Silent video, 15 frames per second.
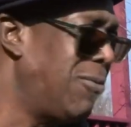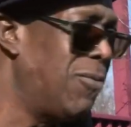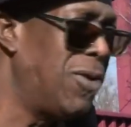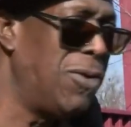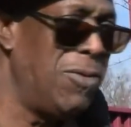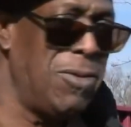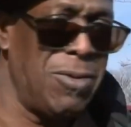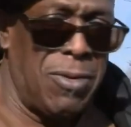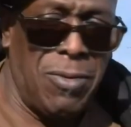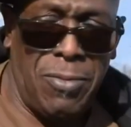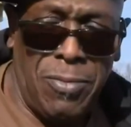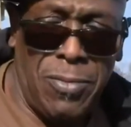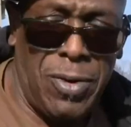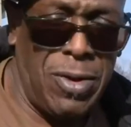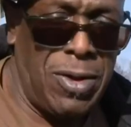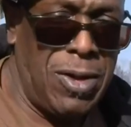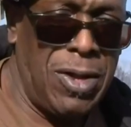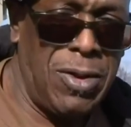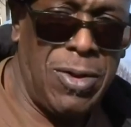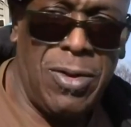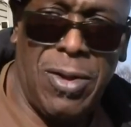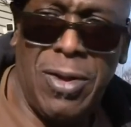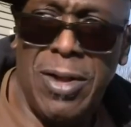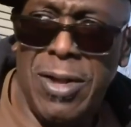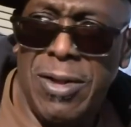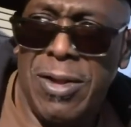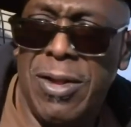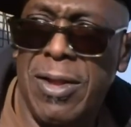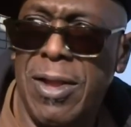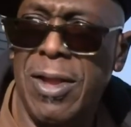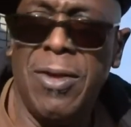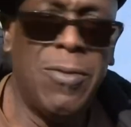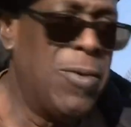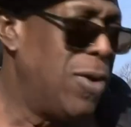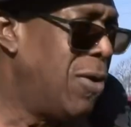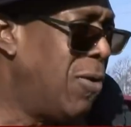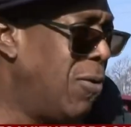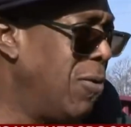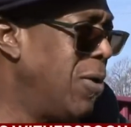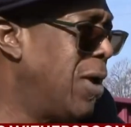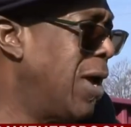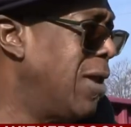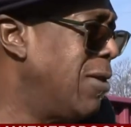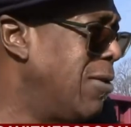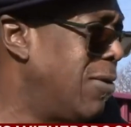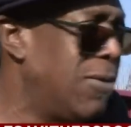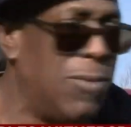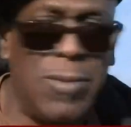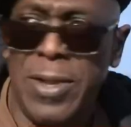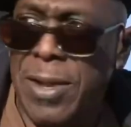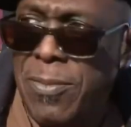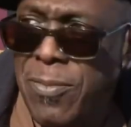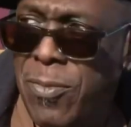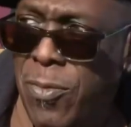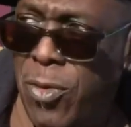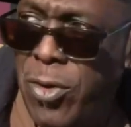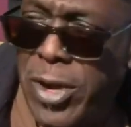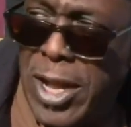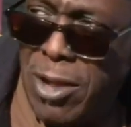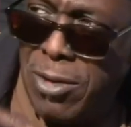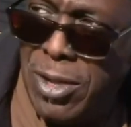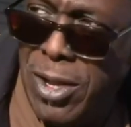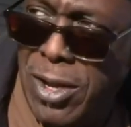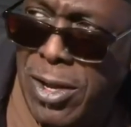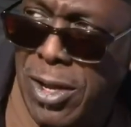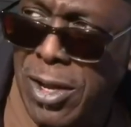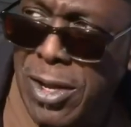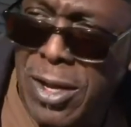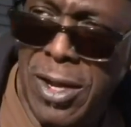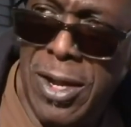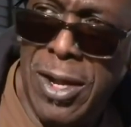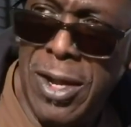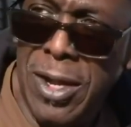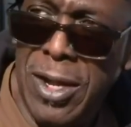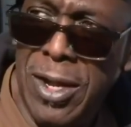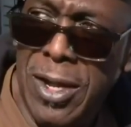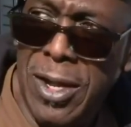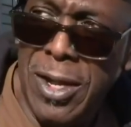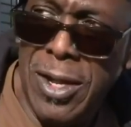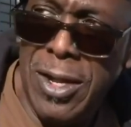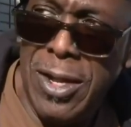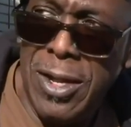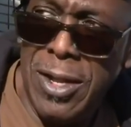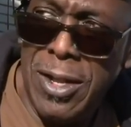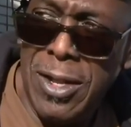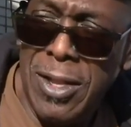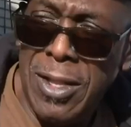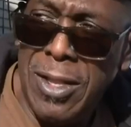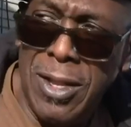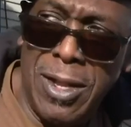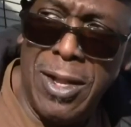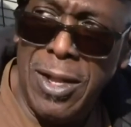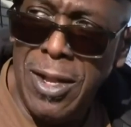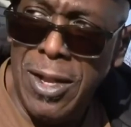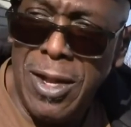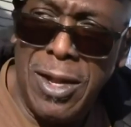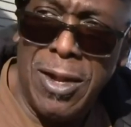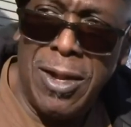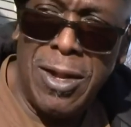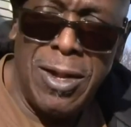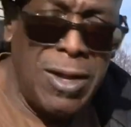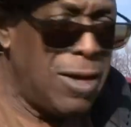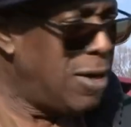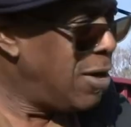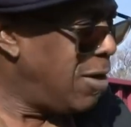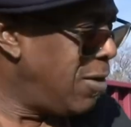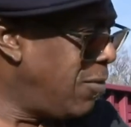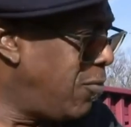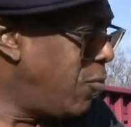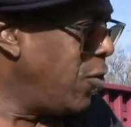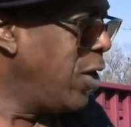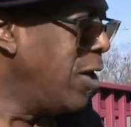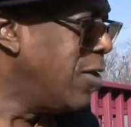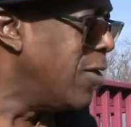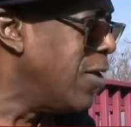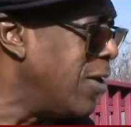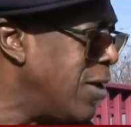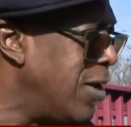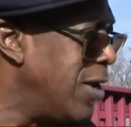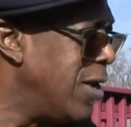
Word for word: but you know, well, what's Homie got to do with them going out there, sitting in there freezing?